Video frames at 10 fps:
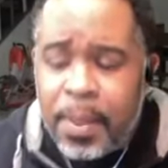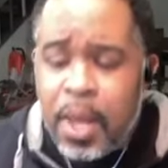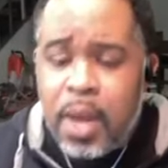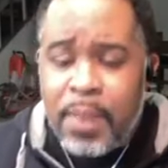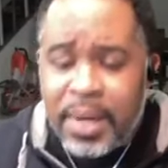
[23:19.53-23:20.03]
Uh,
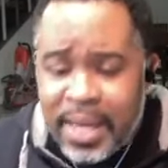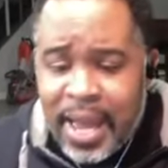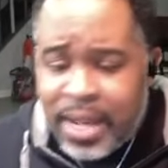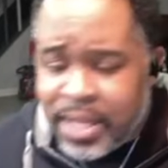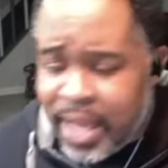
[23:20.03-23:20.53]
but
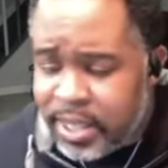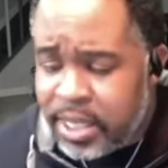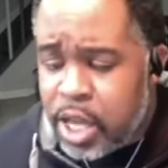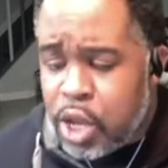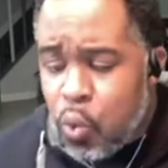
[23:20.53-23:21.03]
can I dare
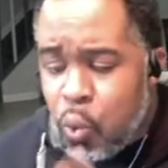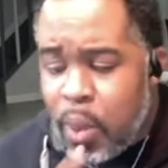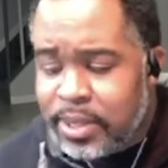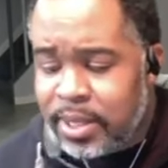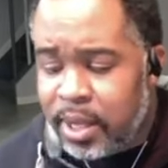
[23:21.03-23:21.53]
tell you,
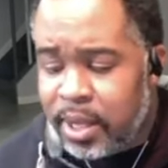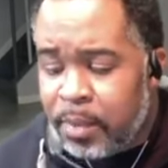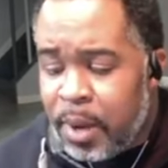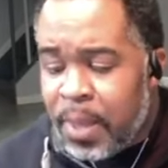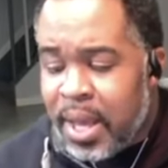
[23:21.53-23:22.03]

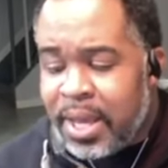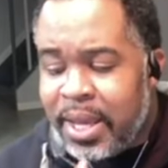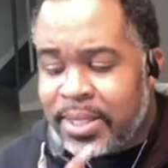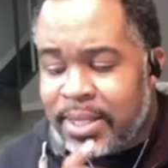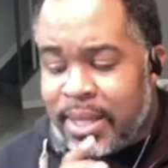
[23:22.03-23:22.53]
wisdom
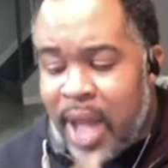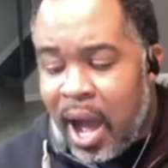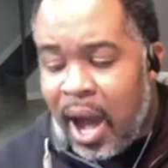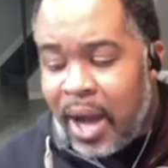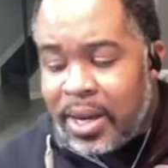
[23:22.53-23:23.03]
is
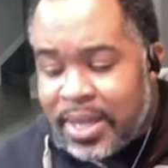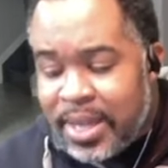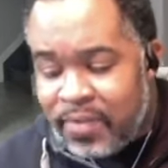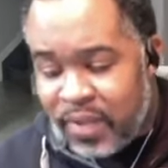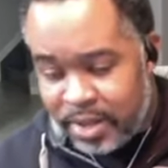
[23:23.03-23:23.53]
God
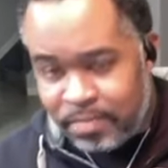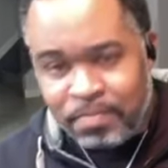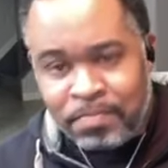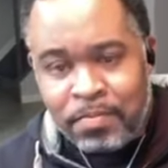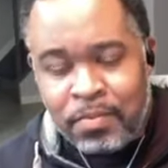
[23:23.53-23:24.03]
given.
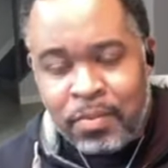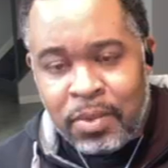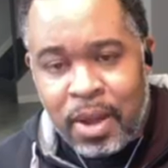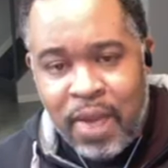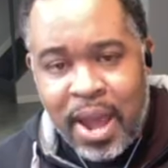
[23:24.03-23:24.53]

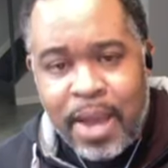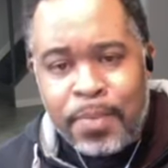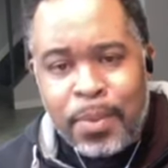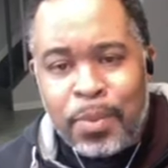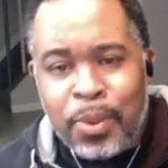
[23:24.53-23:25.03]
All right?
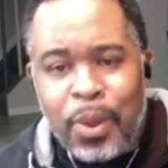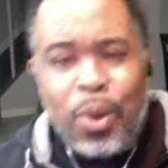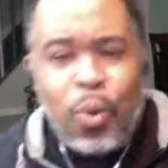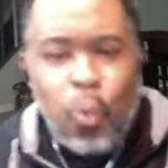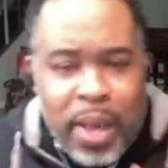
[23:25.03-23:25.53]

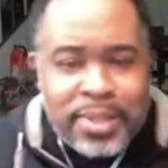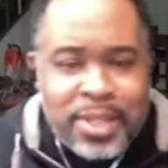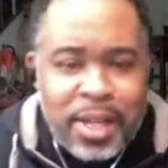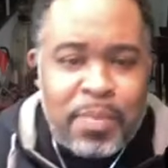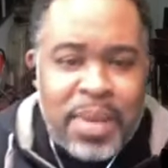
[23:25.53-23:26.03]

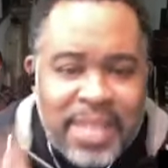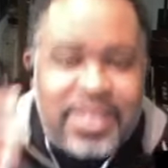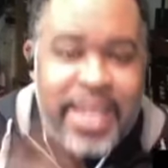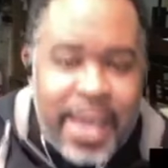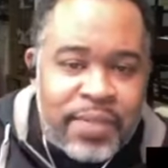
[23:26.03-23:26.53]
Wisdom
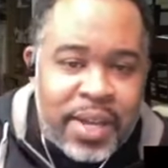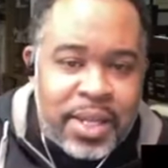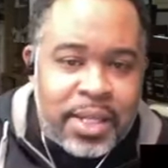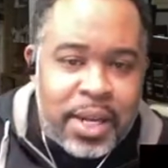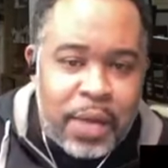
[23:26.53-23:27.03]
is
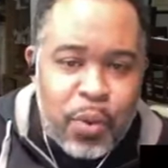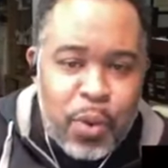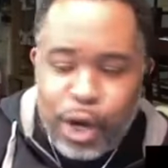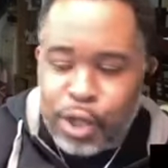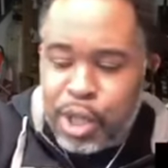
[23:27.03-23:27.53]
given, in other
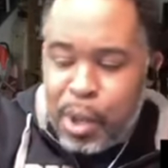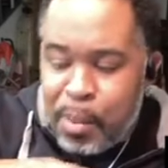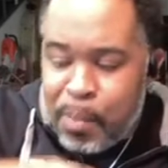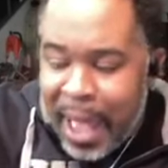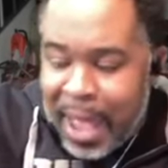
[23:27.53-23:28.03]
words,
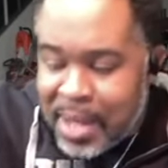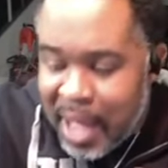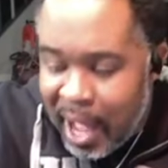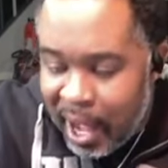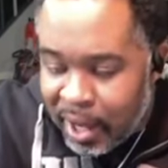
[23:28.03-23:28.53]
by
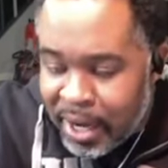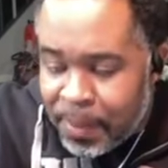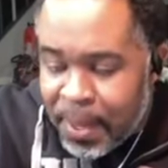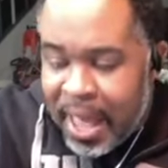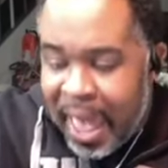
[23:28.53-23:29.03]
God.